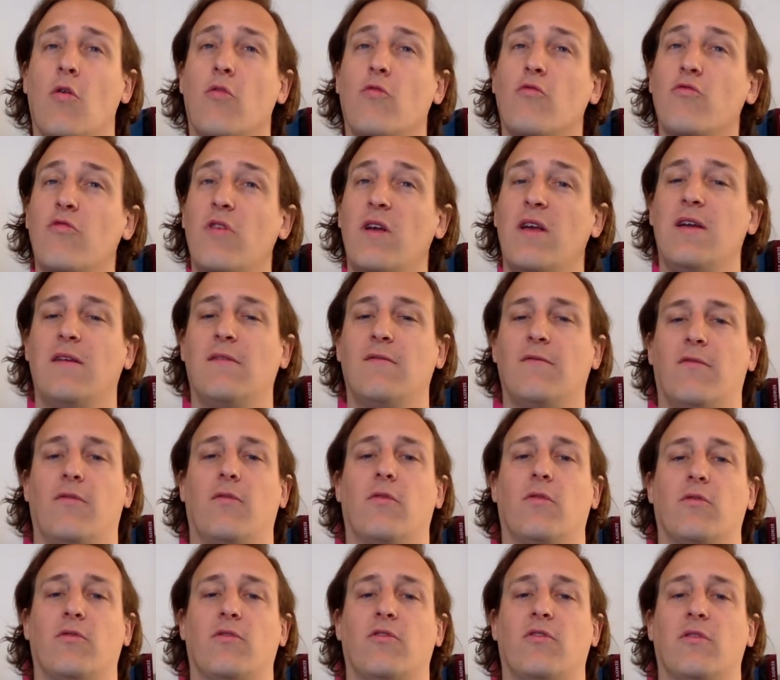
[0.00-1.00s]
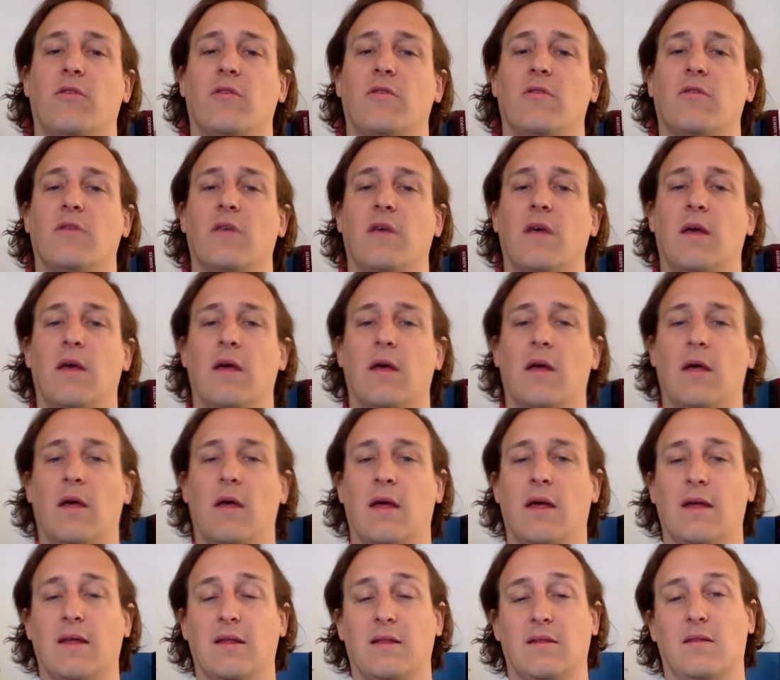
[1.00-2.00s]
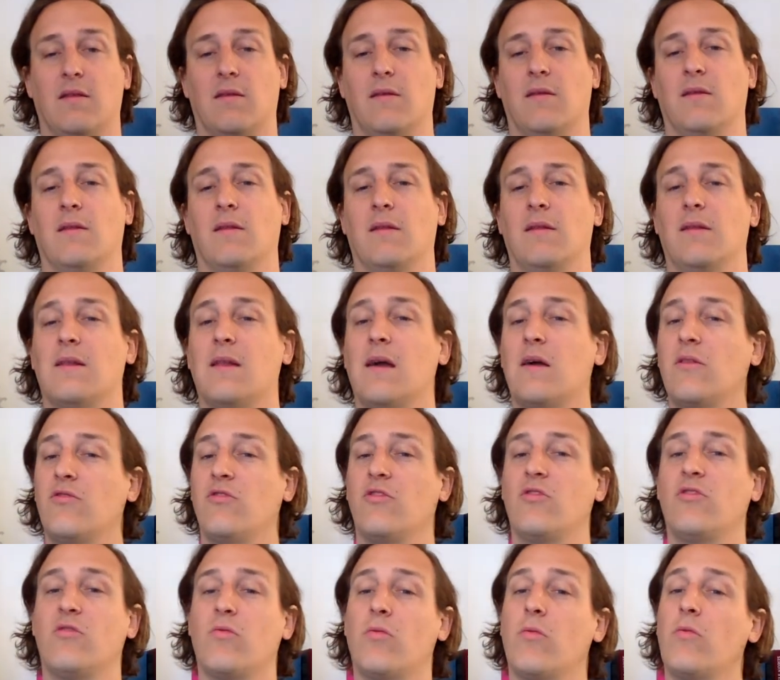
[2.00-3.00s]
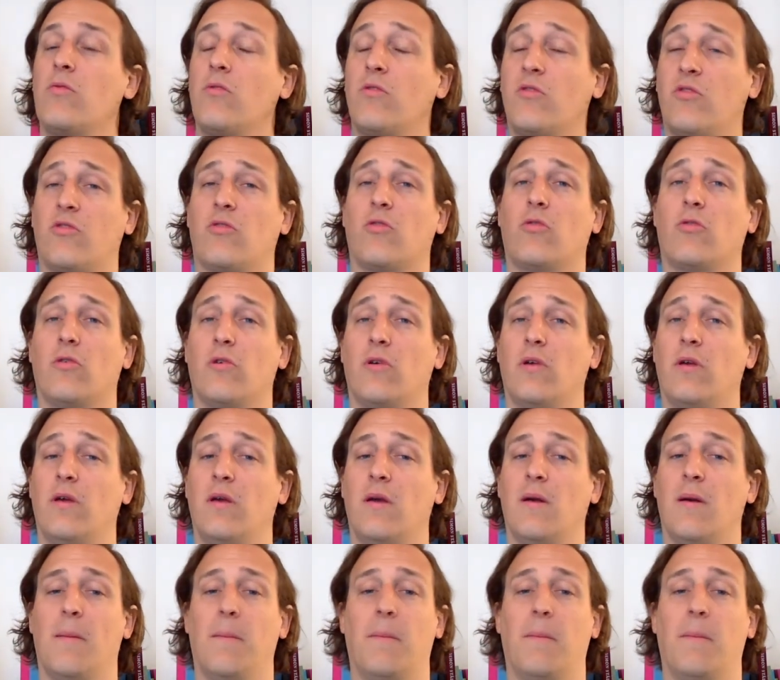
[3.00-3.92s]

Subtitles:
reinforces it, not just through the story,